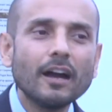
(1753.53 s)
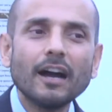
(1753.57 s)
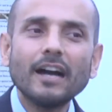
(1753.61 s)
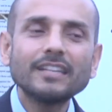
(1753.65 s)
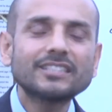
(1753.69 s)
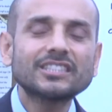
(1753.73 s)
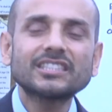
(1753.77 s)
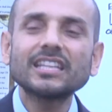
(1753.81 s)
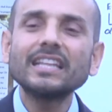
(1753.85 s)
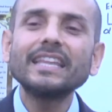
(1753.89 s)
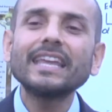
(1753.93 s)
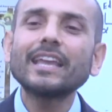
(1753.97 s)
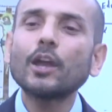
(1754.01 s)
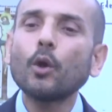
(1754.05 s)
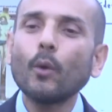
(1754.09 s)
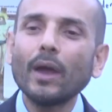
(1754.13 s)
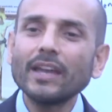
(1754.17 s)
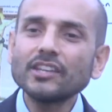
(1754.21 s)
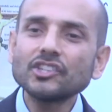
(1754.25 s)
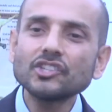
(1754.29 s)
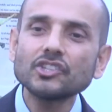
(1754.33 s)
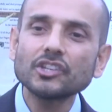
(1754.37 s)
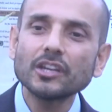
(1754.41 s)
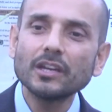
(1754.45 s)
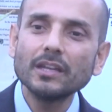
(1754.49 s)
a silly
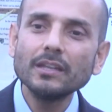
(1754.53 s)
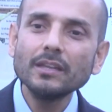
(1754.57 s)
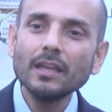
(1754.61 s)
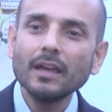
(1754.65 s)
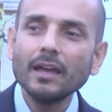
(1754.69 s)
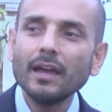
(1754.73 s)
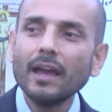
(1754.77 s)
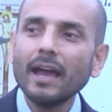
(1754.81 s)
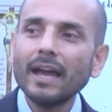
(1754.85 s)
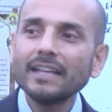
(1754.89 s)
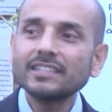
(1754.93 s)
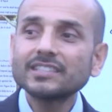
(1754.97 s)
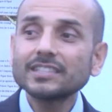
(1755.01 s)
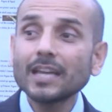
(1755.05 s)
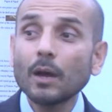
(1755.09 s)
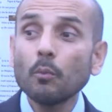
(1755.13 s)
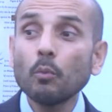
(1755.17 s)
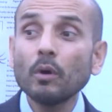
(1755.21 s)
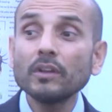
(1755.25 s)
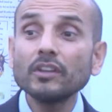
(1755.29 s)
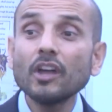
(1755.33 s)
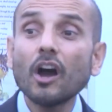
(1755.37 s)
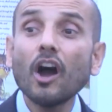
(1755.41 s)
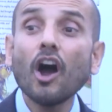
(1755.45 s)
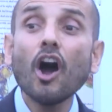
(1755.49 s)
question and
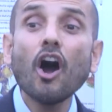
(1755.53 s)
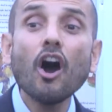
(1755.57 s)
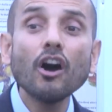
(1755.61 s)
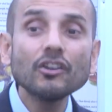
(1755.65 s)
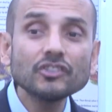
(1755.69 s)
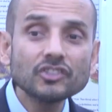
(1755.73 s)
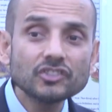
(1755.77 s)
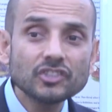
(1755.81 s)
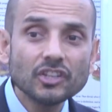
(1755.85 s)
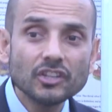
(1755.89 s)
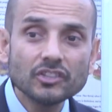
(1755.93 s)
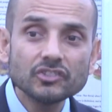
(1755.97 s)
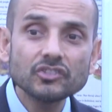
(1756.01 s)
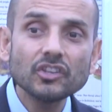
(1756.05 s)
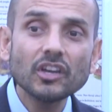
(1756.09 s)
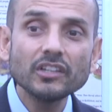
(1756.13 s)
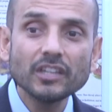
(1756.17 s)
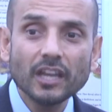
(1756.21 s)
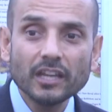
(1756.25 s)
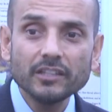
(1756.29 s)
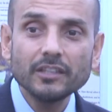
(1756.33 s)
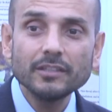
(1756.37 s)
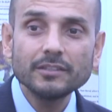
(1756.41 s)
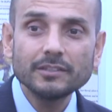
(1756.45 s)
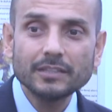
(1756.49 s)
someone answers, then,
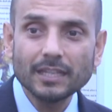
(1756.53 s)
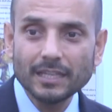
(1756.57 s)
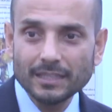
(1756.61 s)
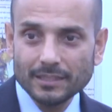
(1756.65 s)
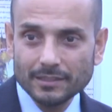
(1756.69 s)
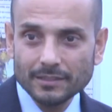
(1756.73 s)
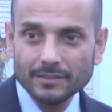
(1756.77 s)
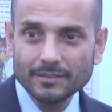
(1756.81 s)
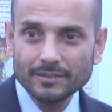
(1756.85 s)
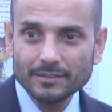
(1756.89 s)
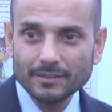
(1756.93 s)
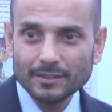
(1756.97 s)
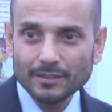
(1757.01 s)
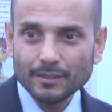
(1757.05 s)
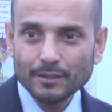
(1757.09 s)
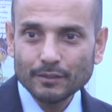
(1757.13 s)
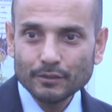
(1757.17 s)
they, then